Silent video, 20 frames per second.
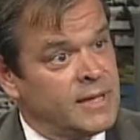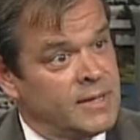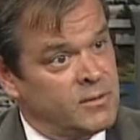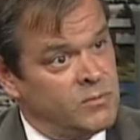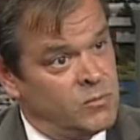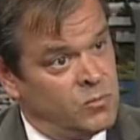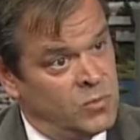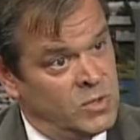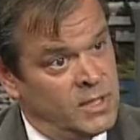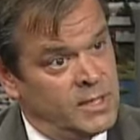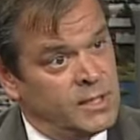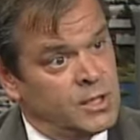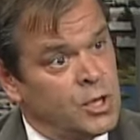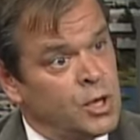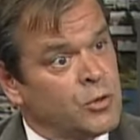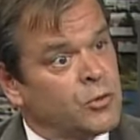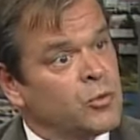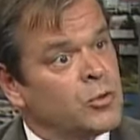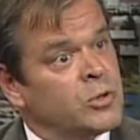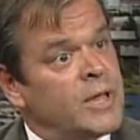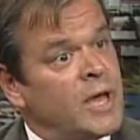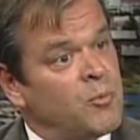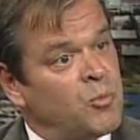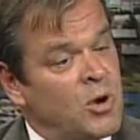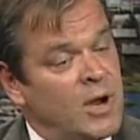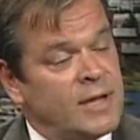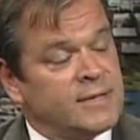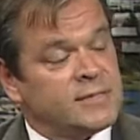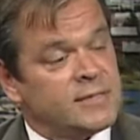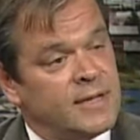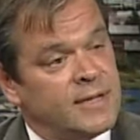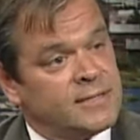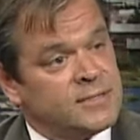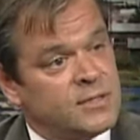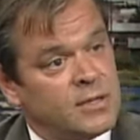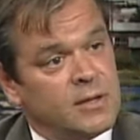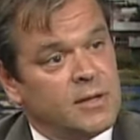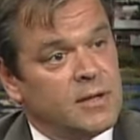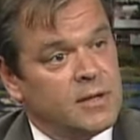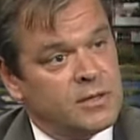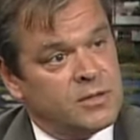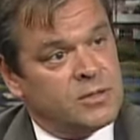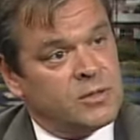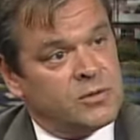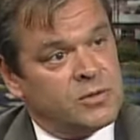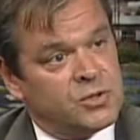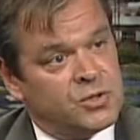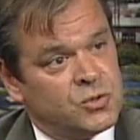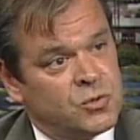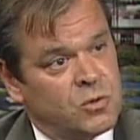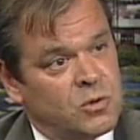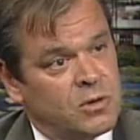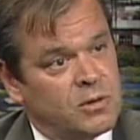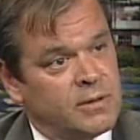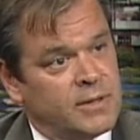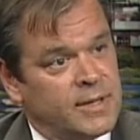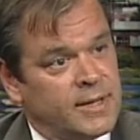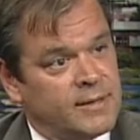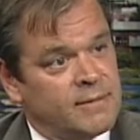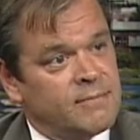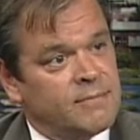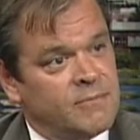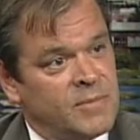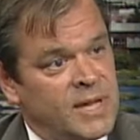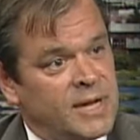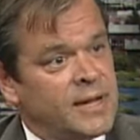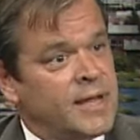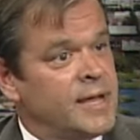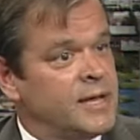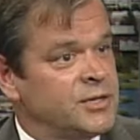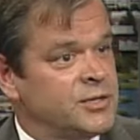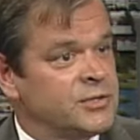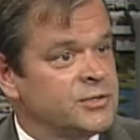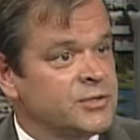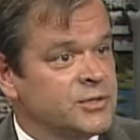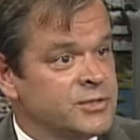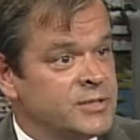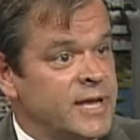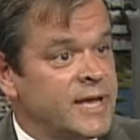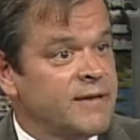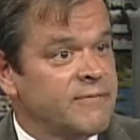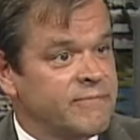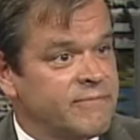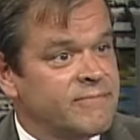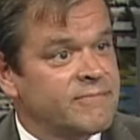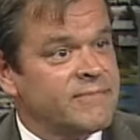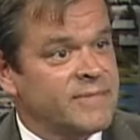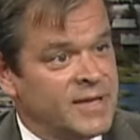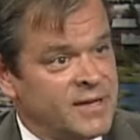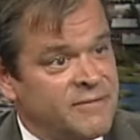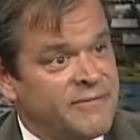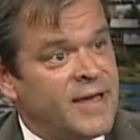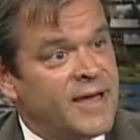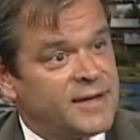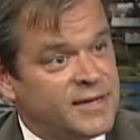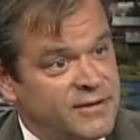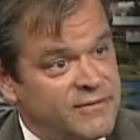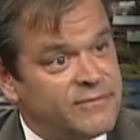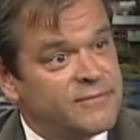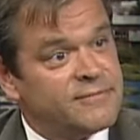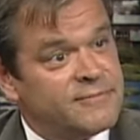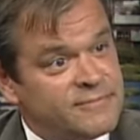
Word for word: and we need to go through that process to ensure that medications are safe and effective.